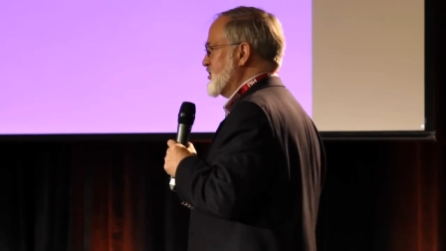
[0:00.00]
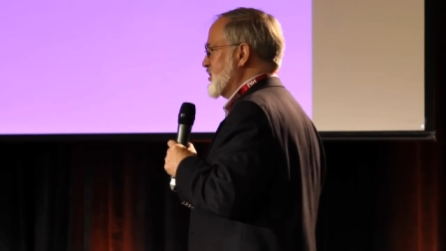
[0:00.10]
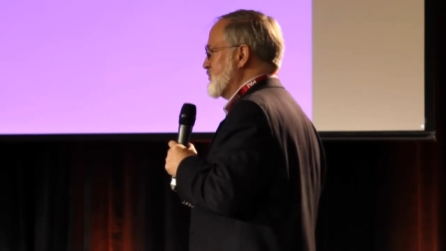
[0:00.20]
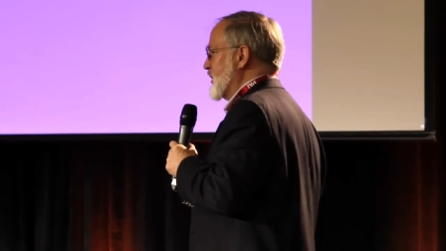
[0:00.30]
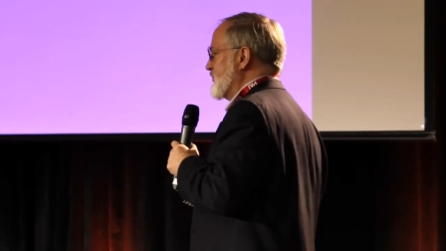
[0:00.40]

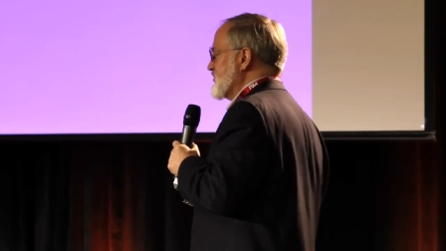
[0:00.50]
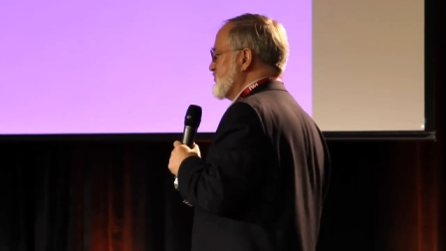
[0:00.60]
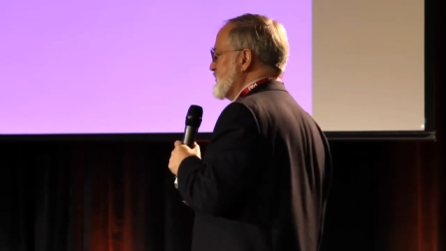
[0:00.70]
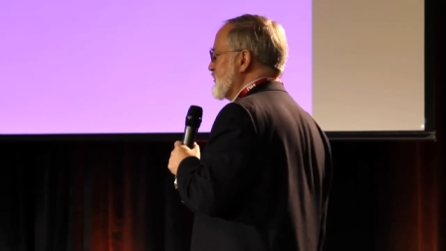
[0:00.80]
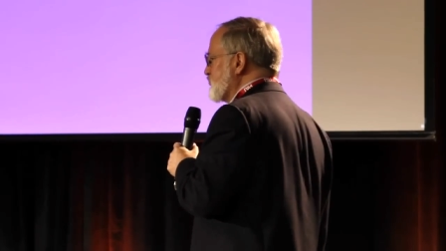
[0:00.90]
Most of the
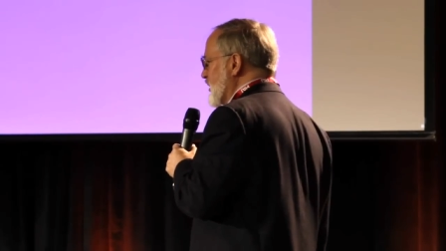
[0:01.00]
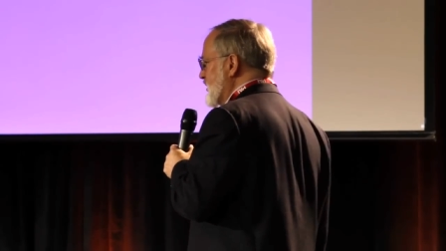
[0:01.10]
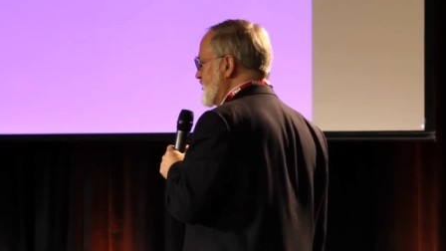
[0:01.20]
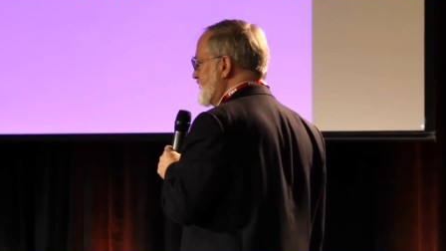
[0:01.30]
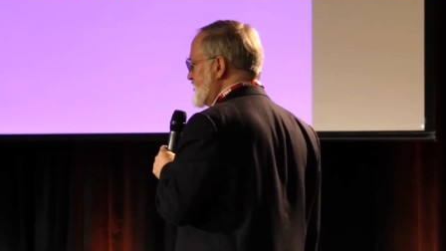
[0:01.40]
problems people
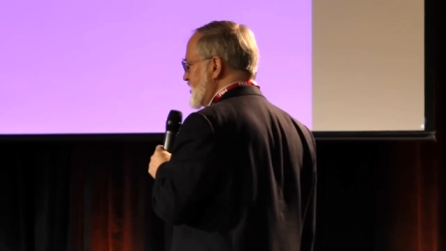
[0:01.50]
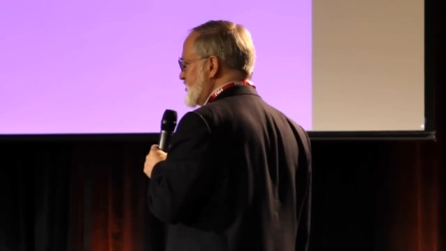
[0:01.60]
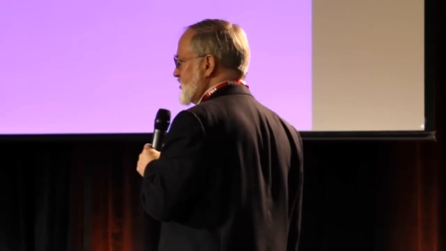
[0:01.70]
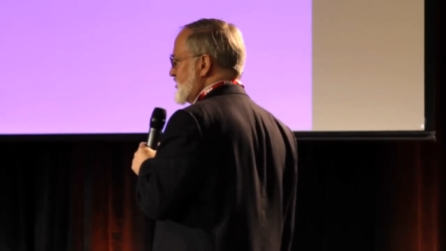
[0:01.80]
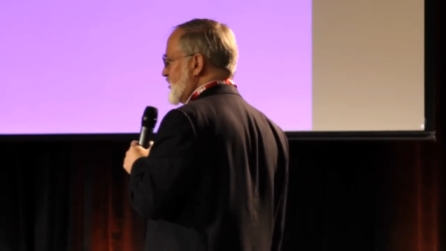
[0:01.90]
bring to
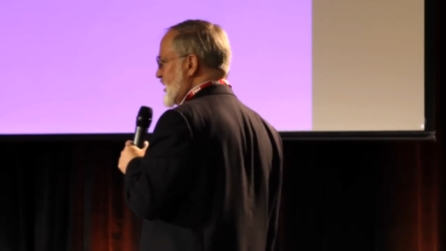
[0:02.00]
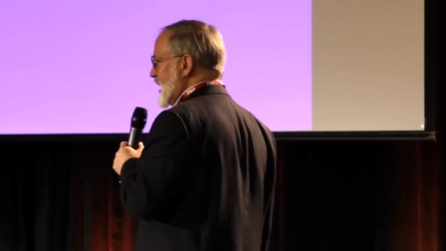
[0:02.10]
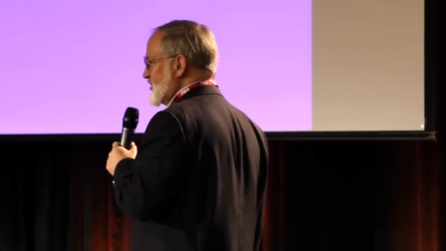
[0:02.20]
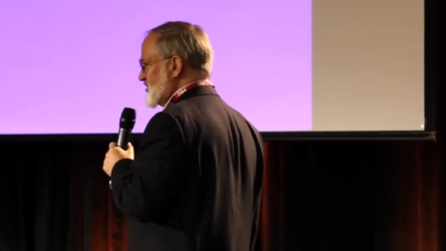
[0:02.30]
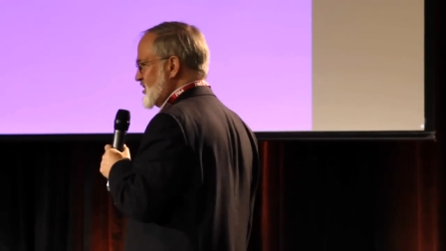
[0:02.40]
physicians are
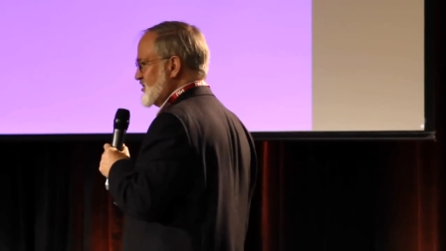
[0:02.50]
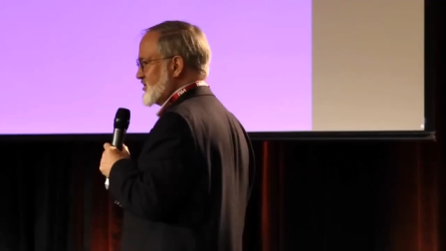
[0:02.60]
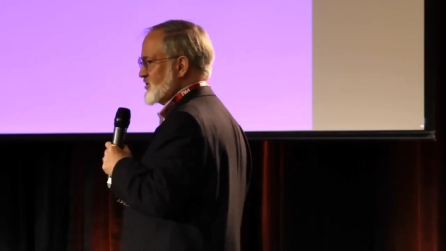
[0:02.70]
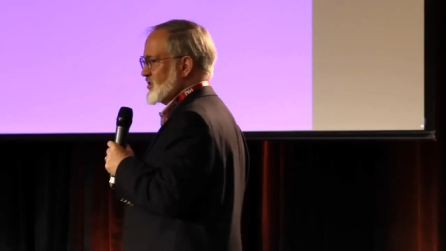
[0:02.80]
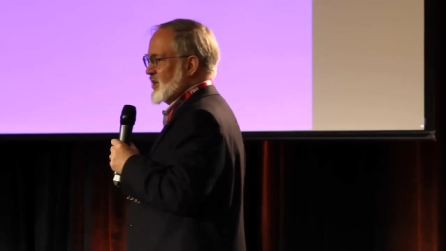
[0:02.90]
not
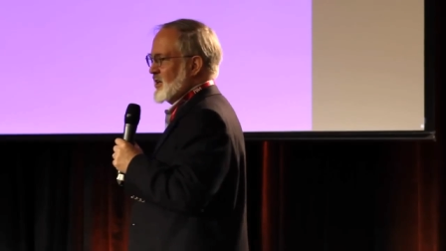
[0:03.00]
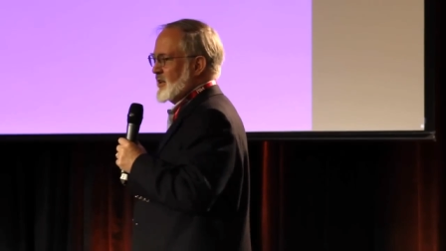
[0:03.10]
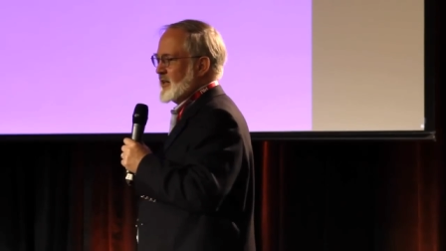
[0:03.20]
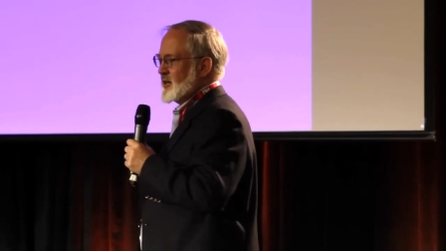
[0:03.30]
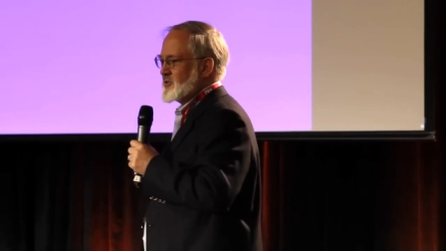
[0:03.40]
diseases,
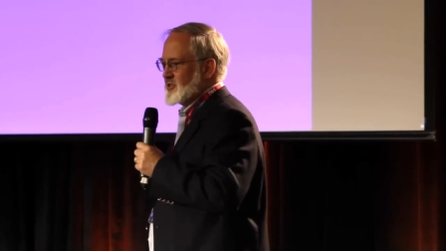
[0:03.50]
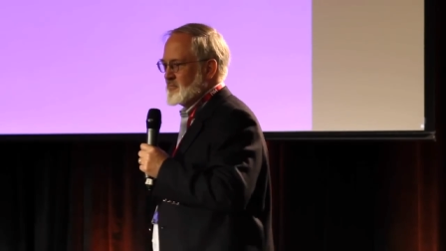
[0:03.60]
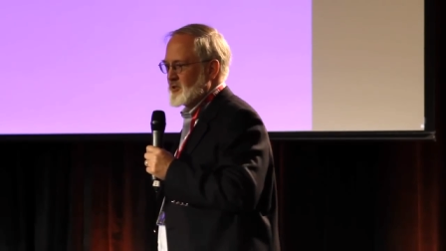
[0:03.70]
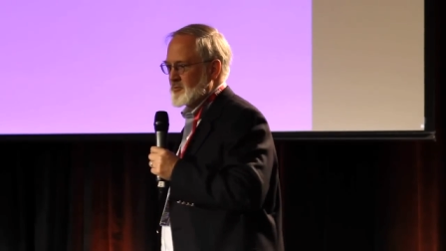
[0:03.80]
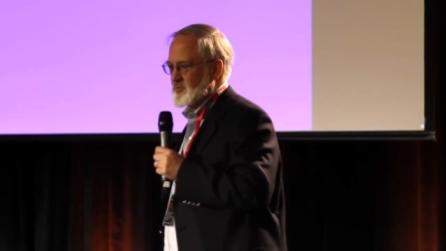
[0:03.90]
they are
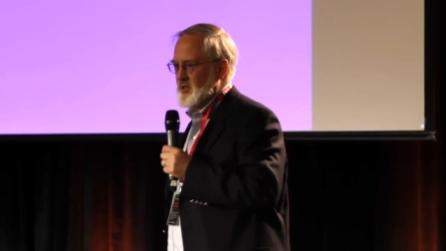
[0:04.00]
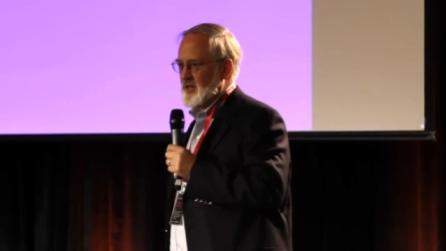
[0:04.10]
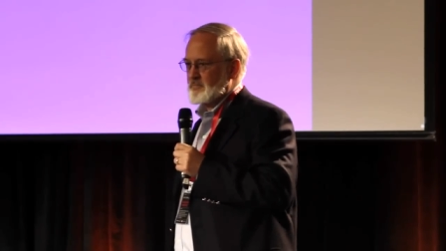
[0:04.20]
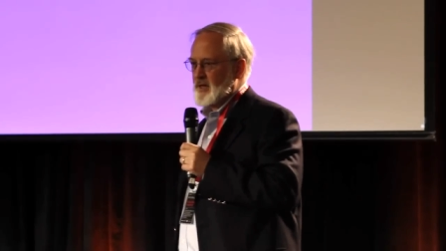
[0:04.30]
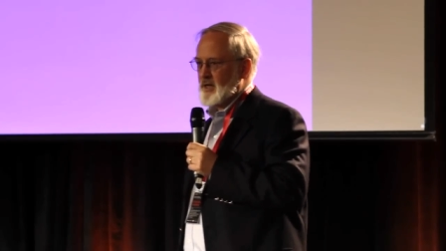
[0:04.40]
symptoms
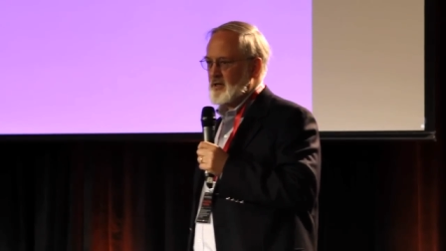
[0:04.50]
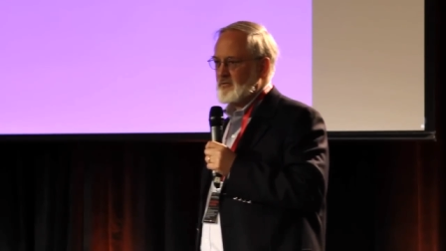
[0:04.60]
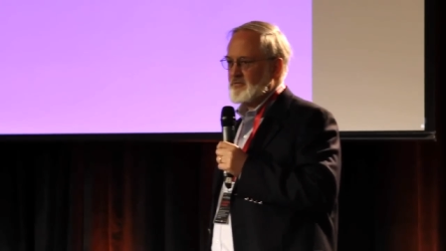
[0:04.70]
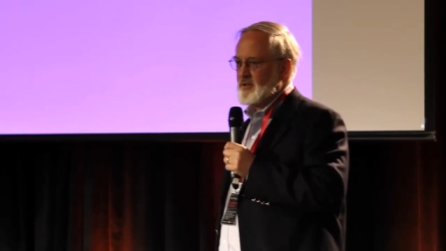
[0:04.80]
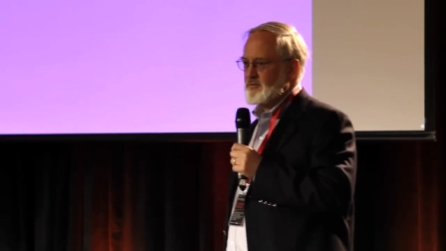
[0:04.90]
like
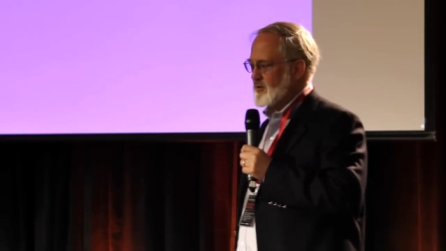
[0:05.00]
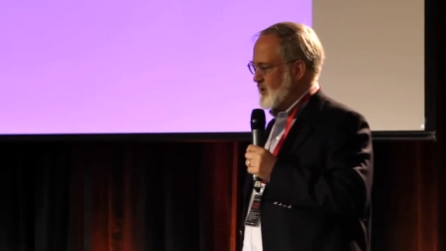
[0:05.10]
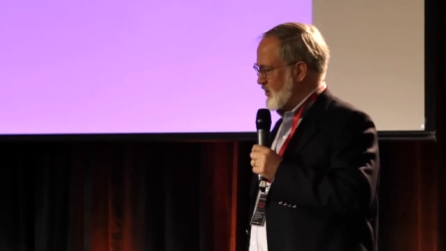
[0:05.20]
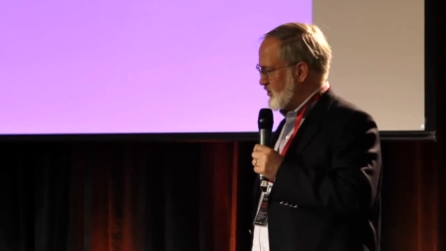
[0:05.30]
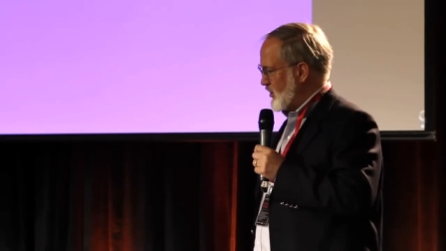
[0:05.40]
pain,
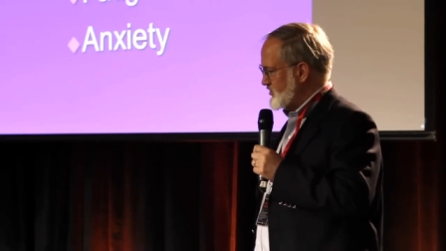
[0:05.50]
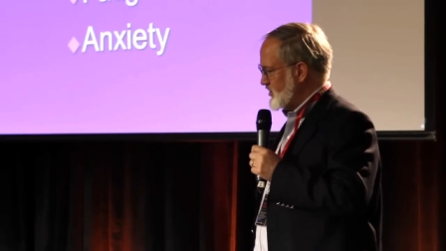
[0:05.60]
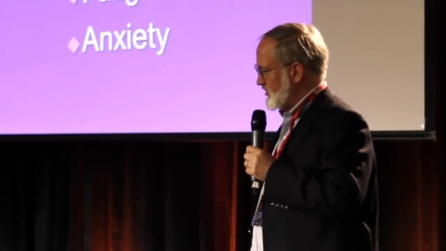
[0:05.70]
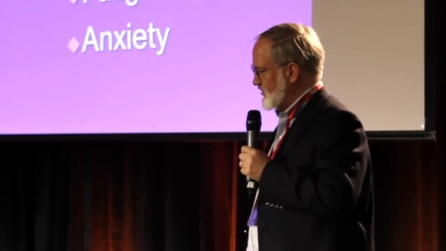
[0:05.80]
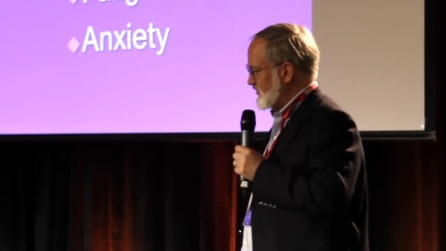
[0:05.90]
fever,
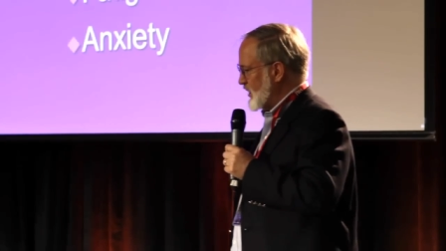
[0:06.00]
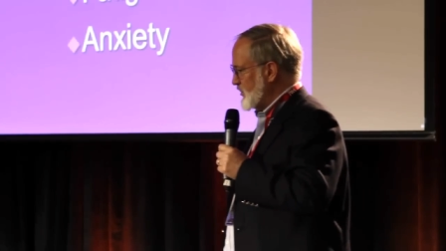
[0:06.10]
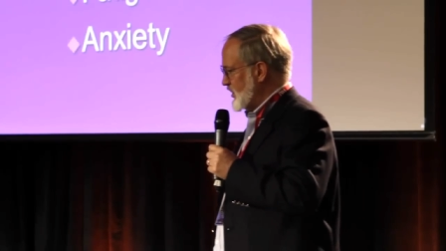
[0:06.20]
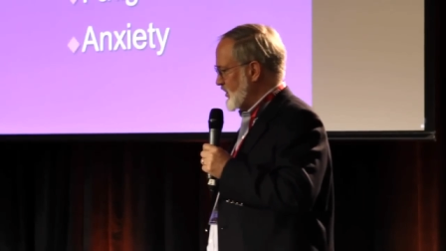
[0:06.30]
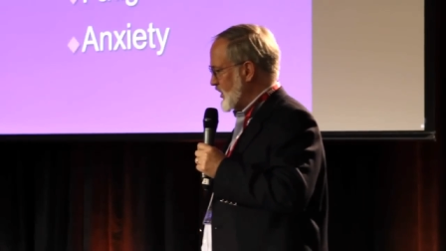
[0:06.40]
nausea,
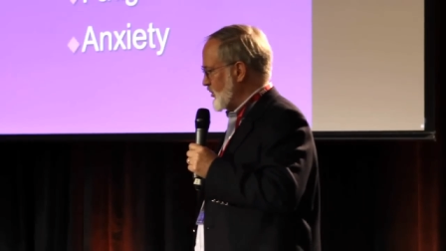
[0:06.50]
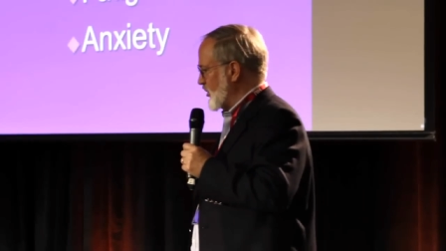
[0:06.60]
vomiting,